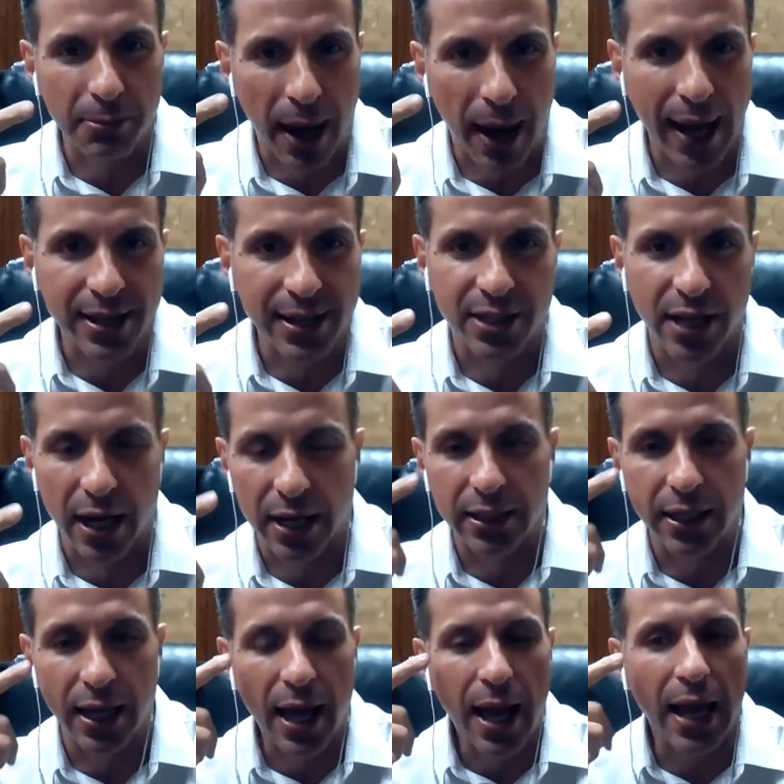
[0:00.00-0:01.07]
my eye
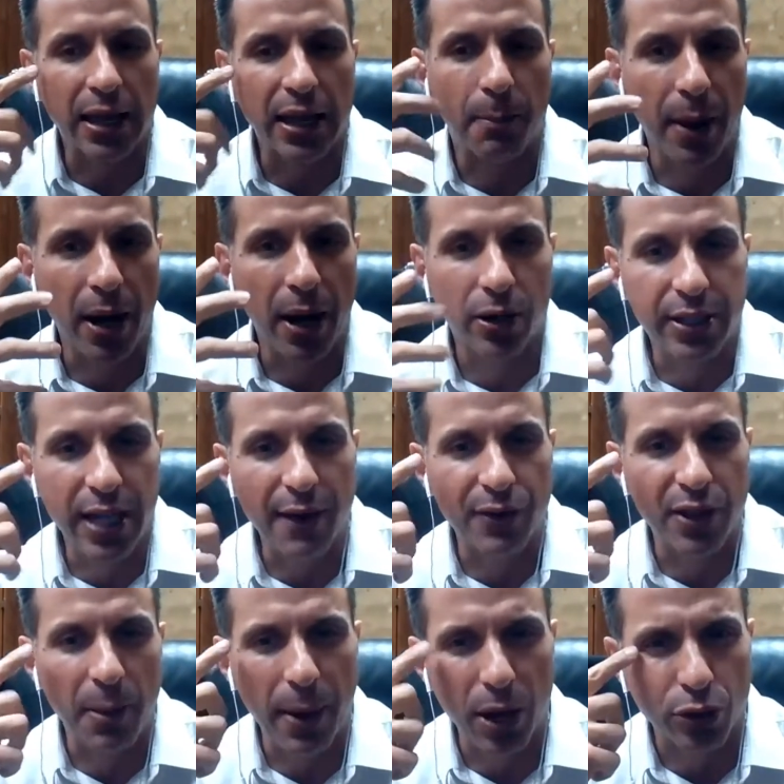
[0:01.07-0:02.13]
socket. And
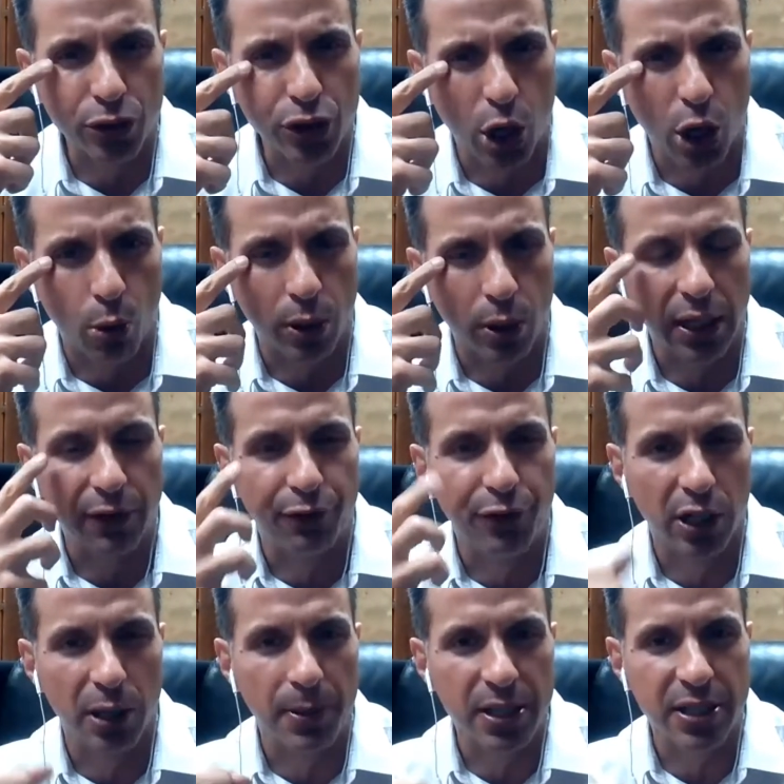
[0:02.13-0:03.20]
the barrel's cold. I can feel
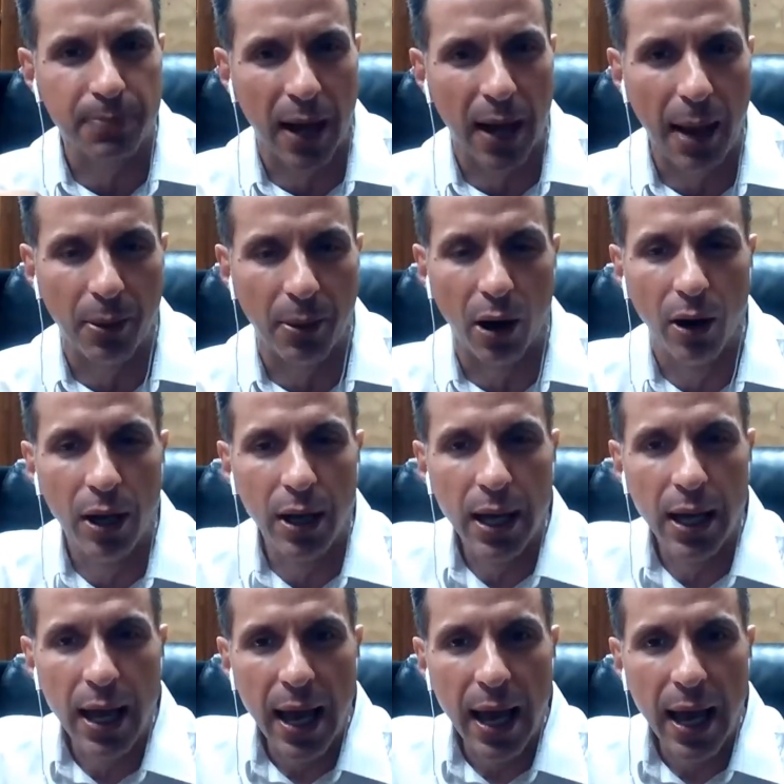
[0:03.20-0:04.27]
it up against my eyeball.
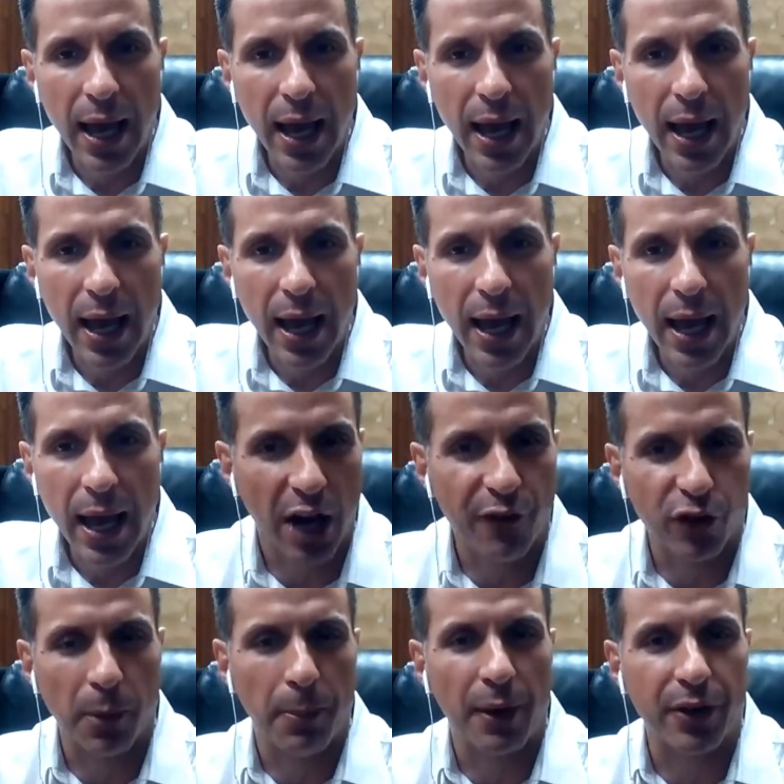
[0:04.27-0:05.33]
And his finger is
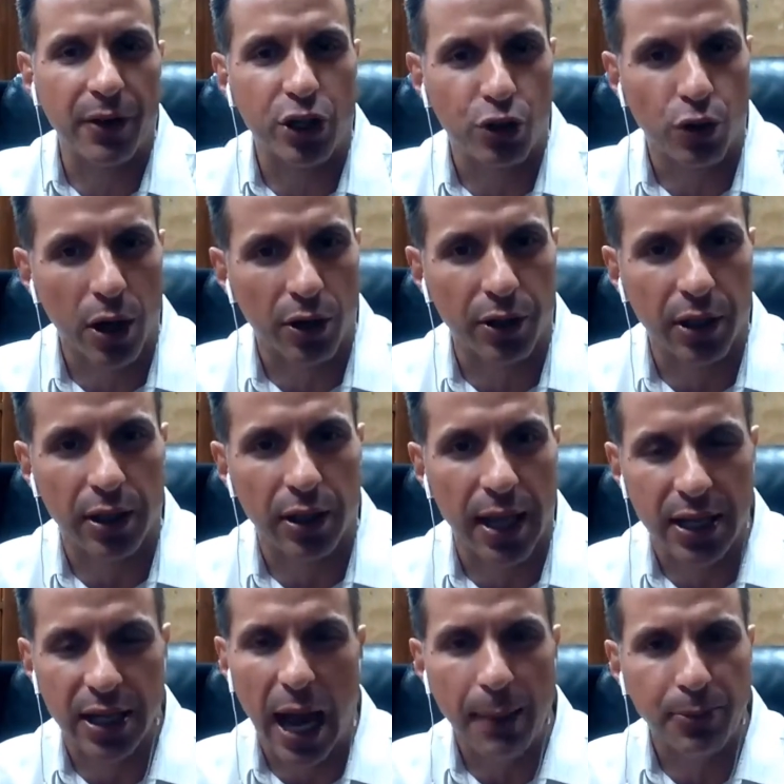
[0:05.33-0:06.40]
hovering above that trigger. And
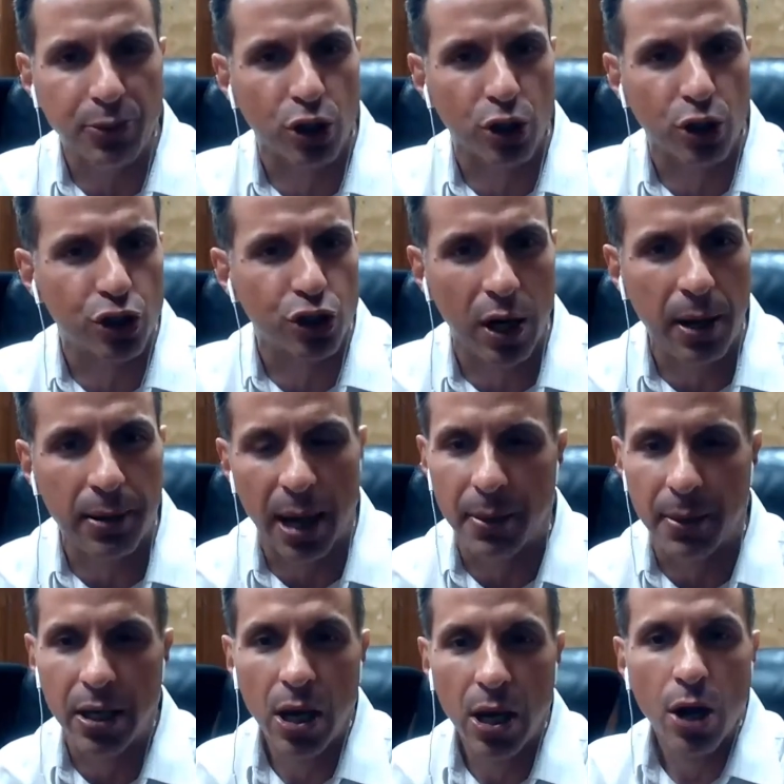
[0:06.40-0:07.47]
that cop starts screaming at
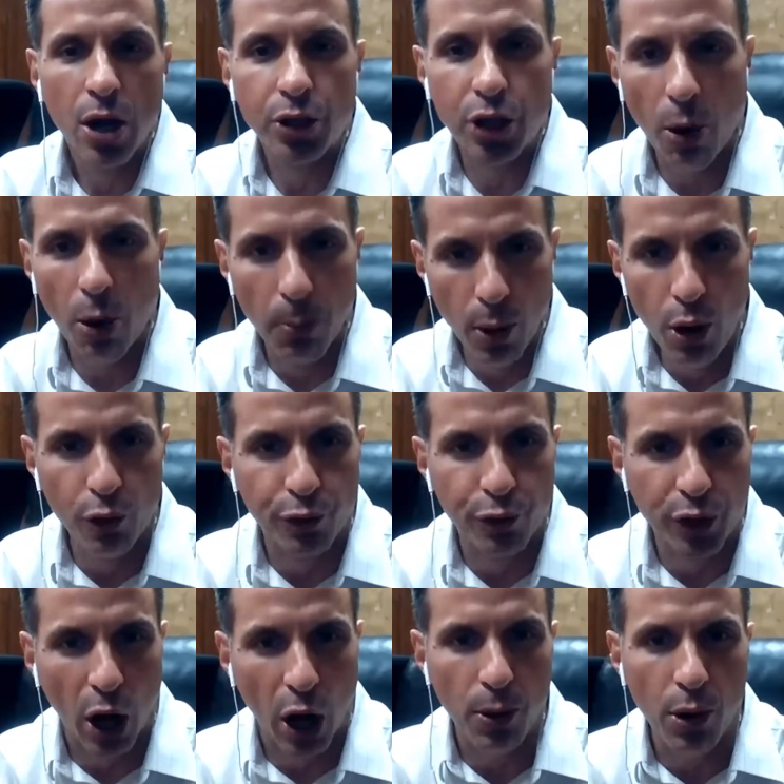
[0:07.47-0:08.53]
me, don't move,
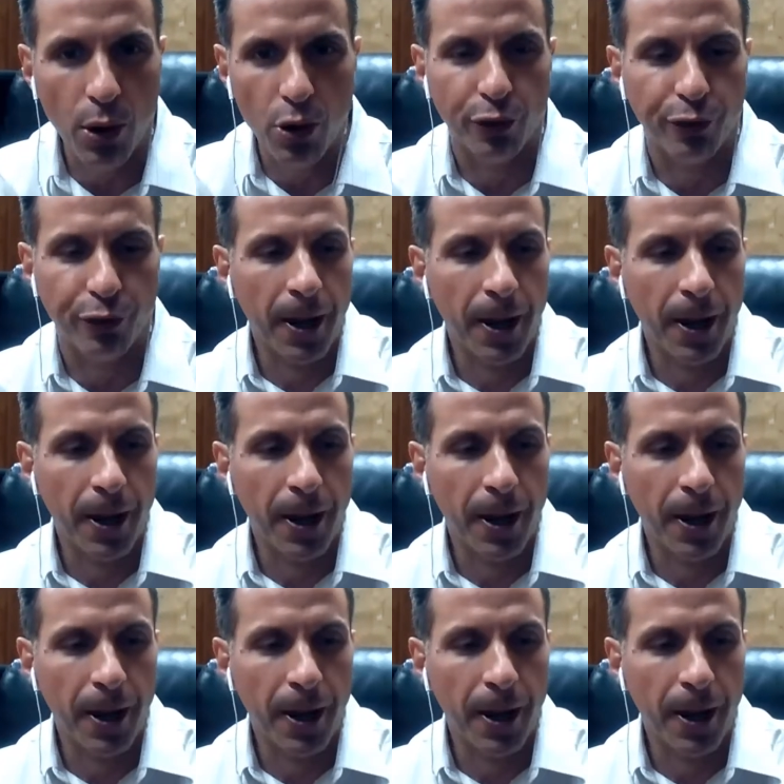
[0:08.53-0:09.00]
don't move.